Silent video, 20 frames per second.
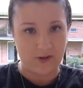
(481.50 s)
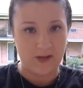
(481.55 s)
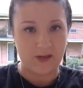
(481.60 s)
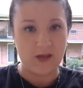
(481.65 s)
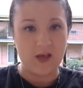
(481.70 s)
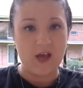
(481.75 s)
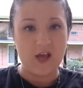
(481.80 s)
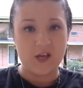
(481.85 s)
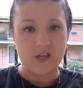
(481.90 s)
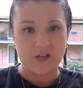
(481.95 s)
way.
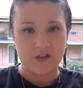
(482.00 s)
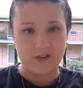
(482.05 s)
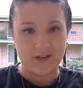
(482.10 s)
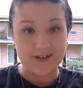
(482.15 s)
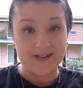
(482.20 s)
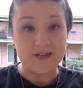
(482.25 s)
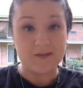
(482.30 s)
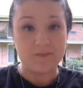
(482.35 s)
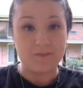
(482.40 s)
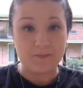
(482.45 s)
You
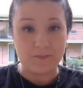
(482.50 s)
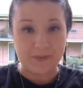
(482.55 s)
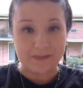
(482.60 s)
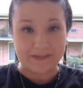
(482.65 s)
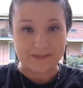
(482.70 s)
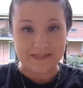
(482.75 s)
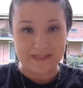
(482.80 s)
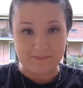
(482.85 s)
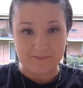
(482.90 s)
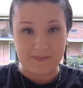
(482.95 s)
need to
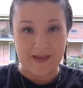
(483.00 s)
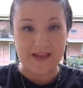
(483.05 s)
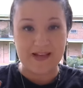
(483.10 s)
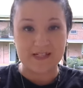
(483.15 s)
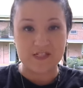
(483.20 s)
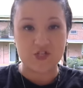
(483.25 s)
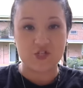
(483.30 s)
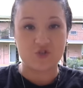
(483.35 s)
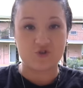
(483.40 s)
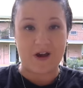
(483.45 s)

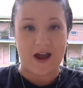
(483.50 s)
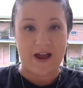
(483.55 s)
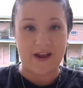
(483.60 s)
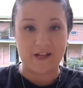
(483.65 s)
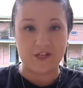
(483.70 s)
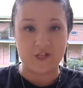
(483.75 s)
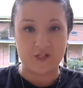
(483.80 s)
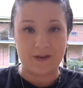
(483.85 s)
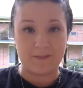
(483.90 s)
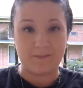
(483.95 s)
make a
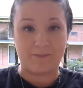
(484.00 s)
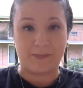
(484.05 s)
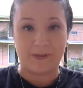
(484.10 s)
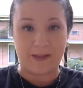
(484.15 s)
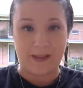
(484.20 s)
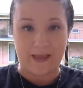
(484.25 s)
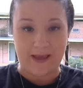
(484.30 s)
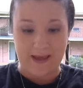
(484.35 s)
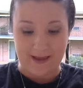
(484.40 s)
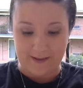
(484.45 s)
strategy and
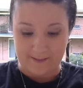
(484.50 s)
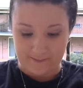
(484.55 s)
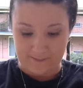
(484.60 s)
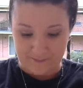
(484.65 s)
plan.